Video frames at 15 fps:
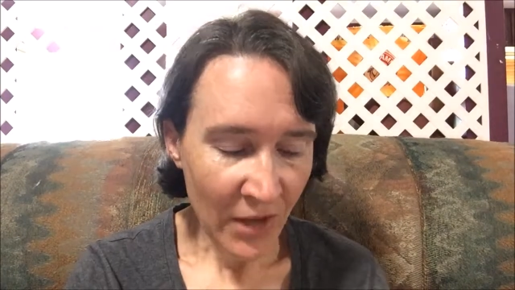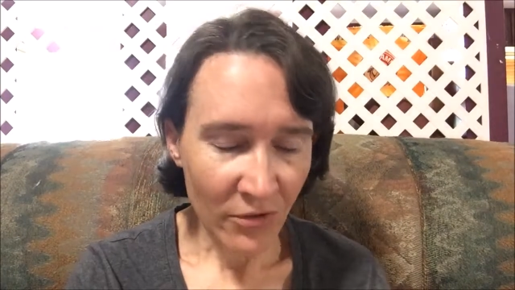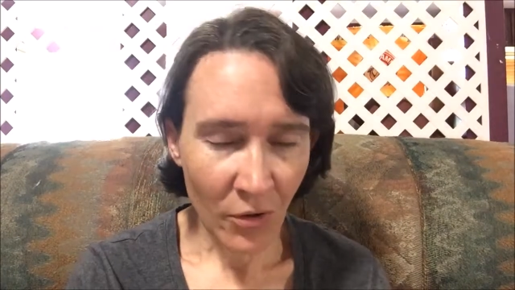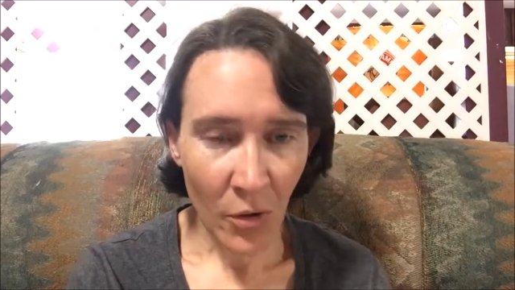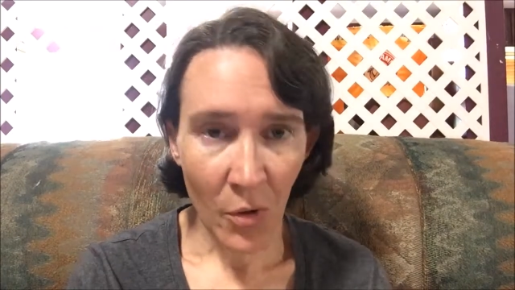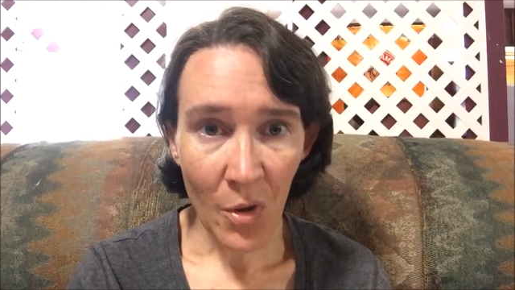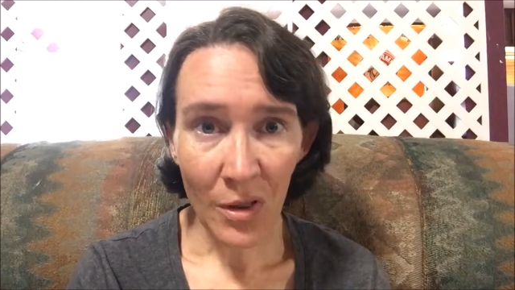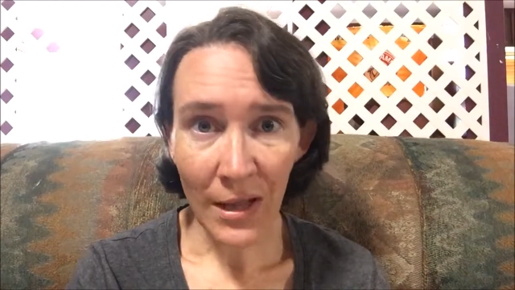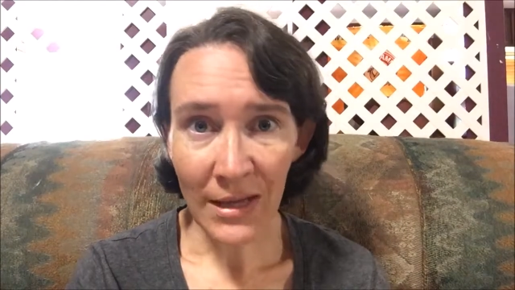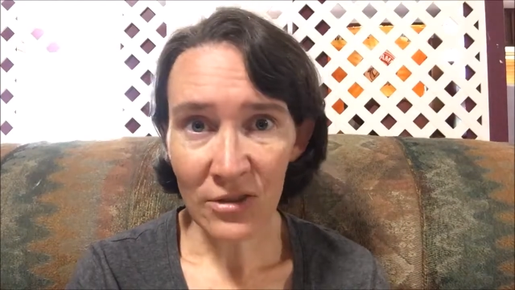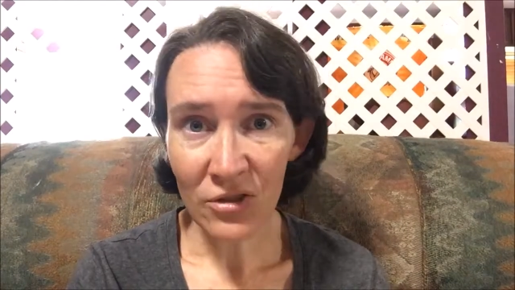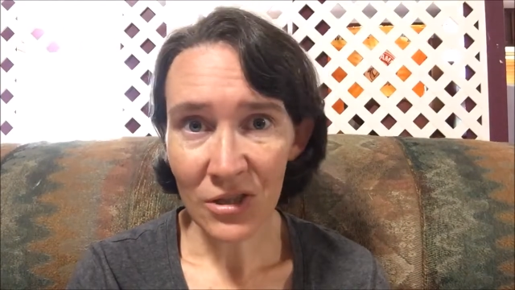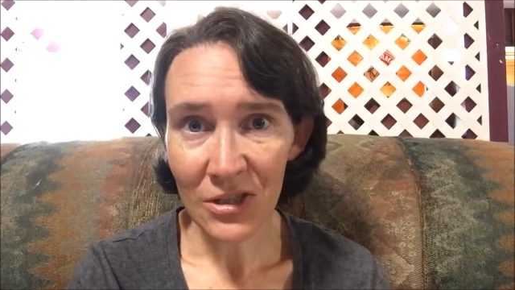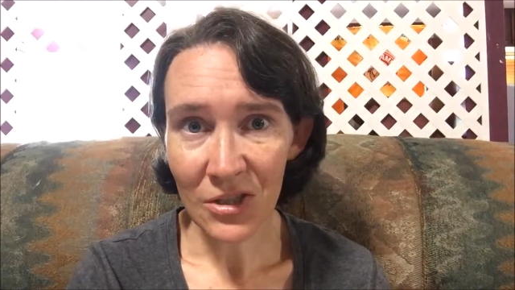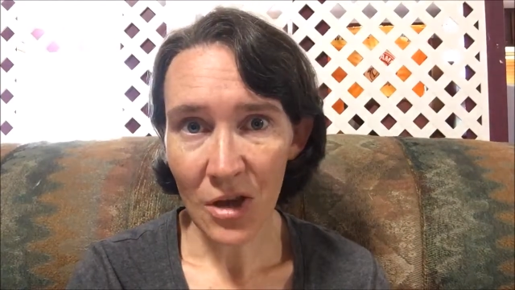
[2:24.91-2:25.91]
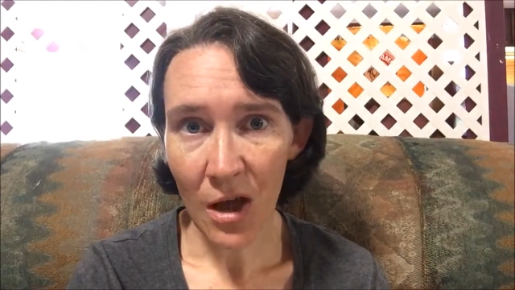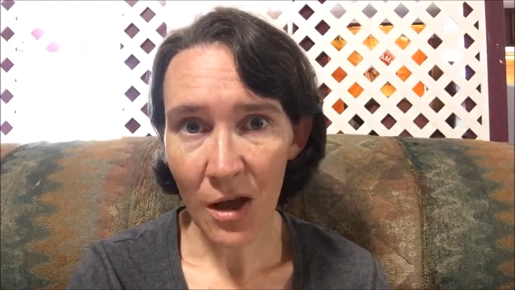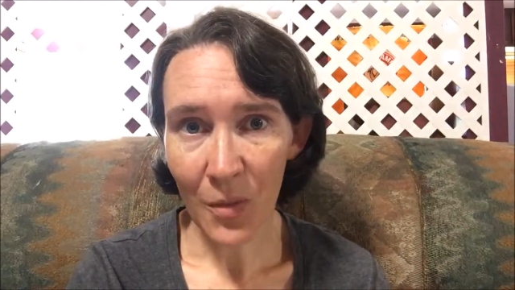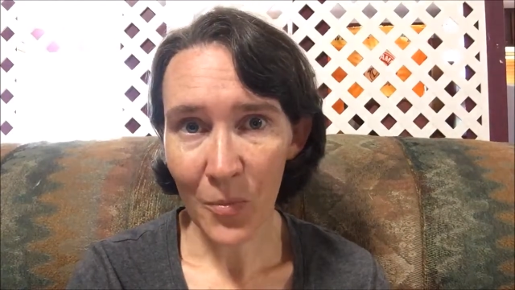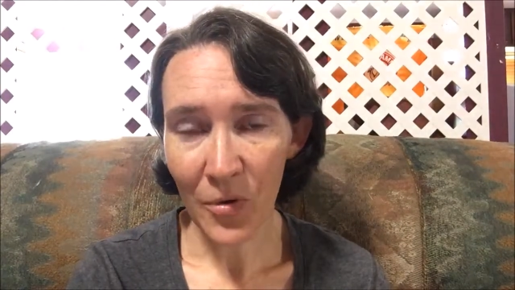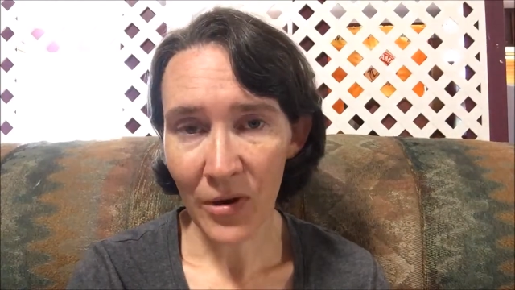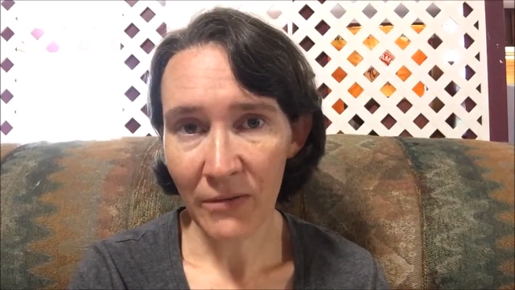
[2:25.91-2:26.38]
So let's just
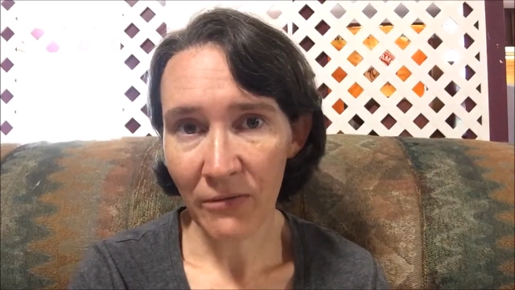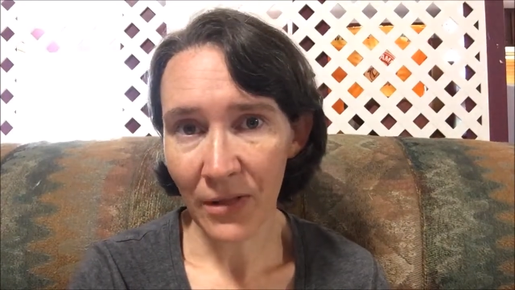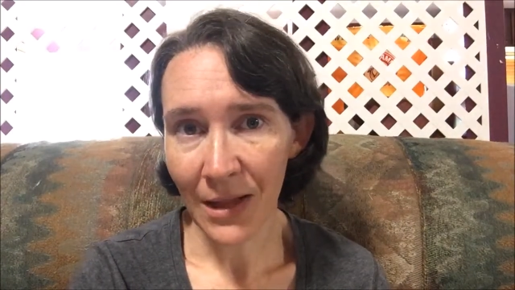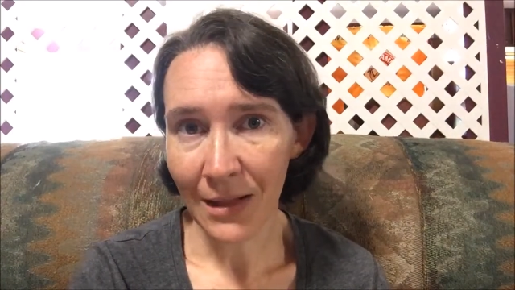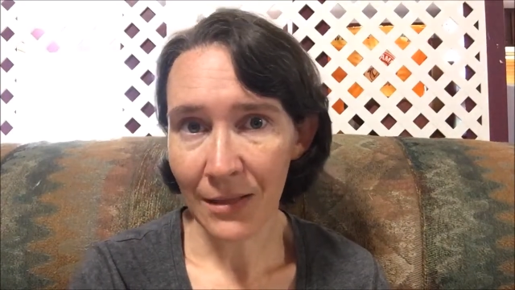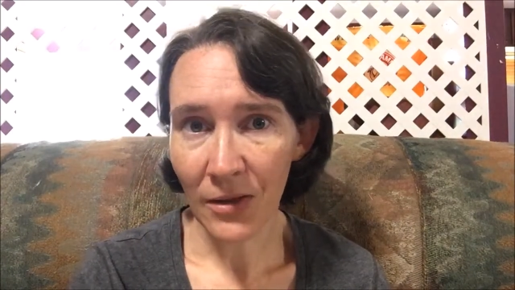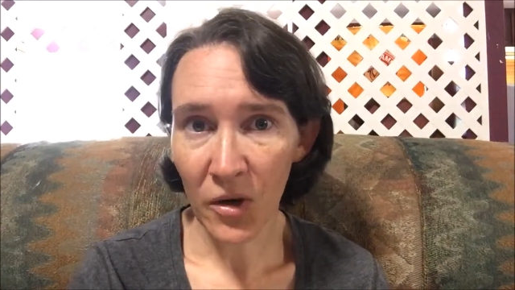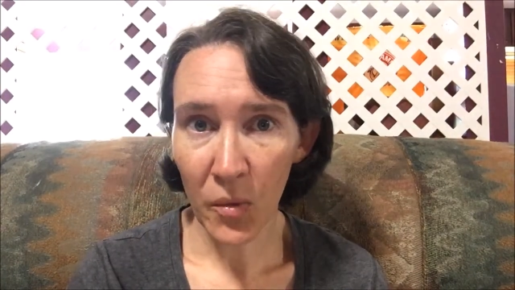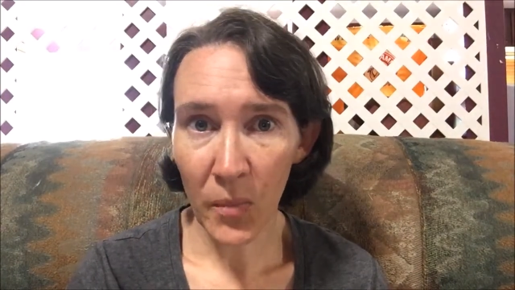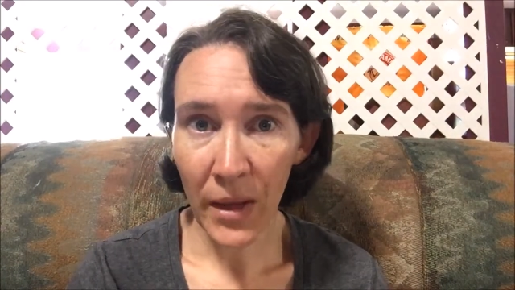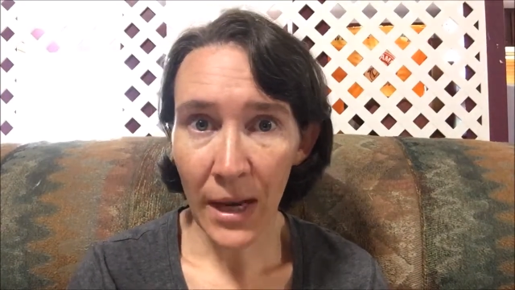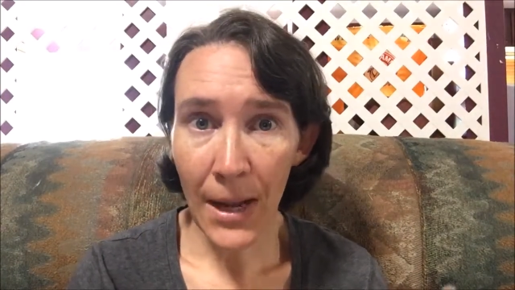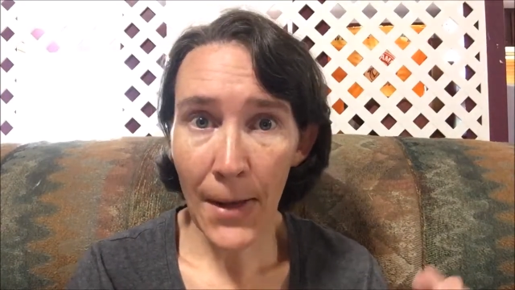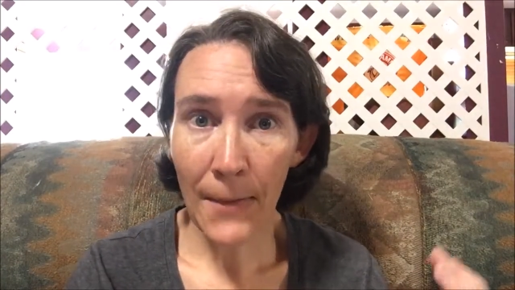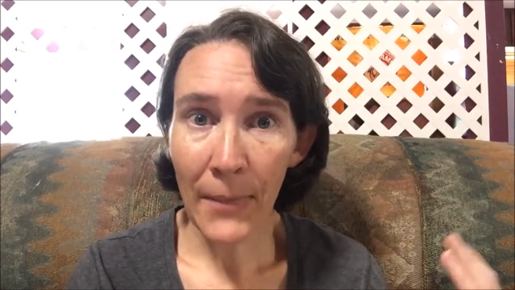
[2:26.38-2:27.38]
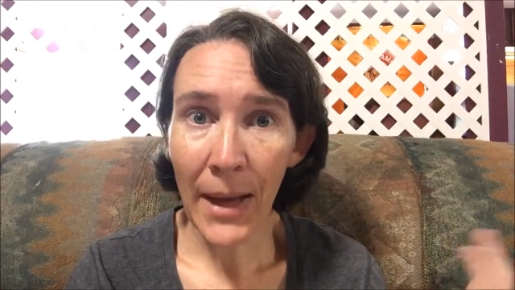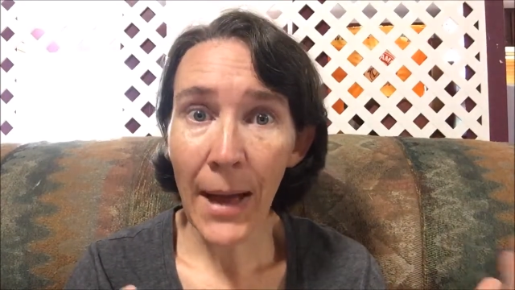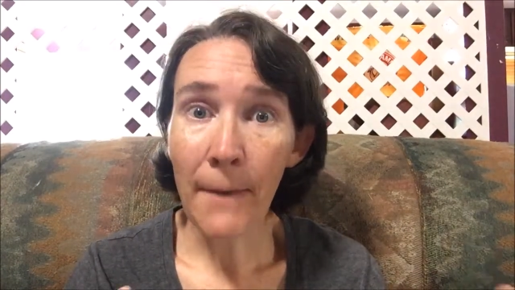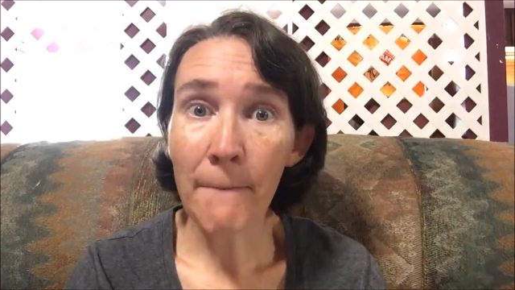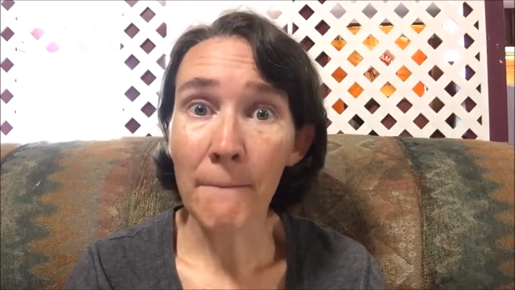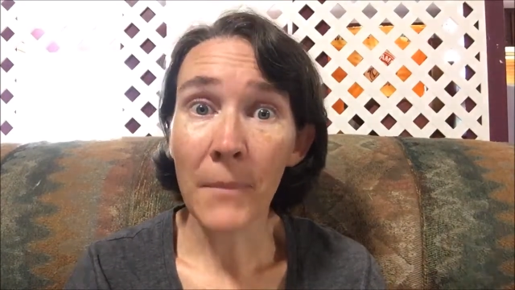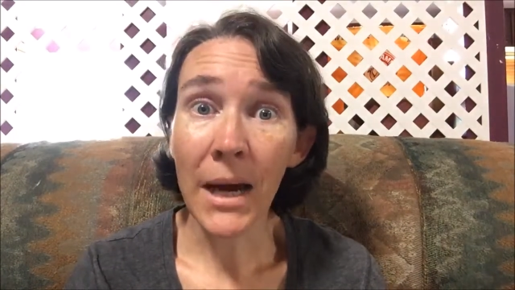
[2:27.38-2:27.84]
talk briefly a little bit
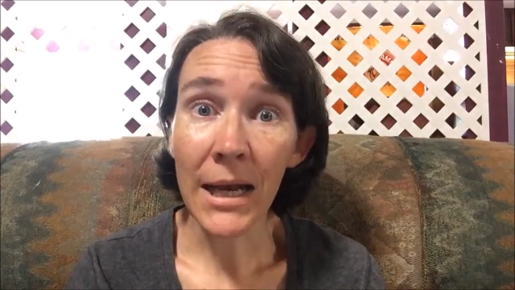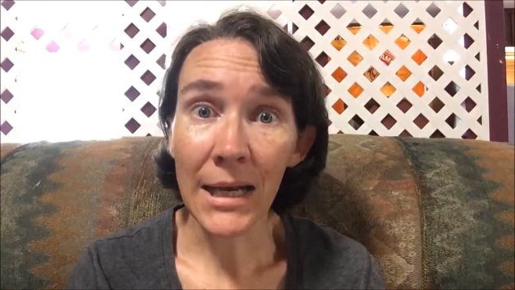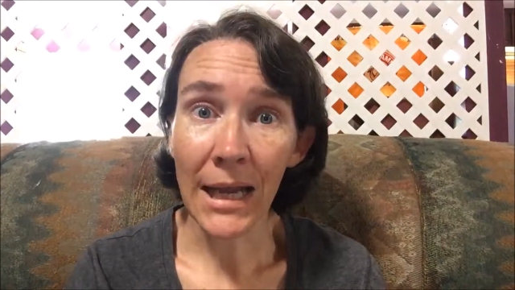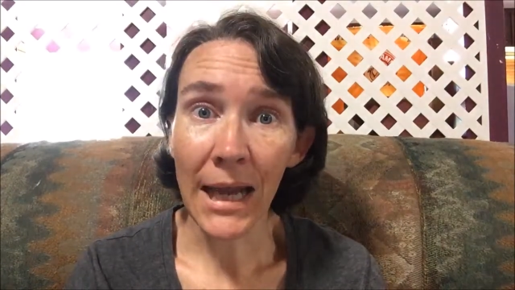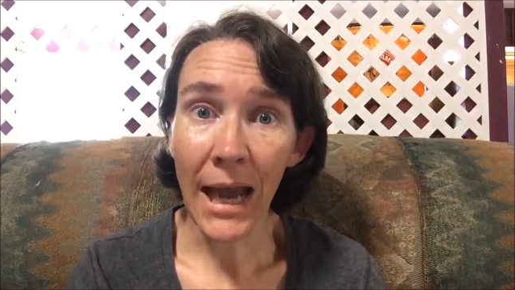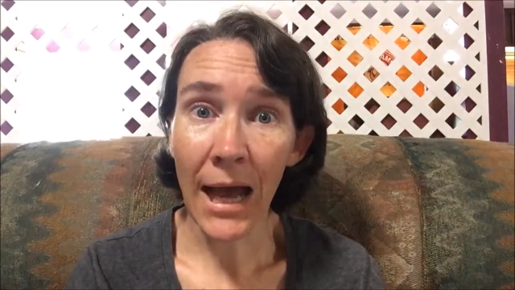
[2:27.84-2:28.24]
about money.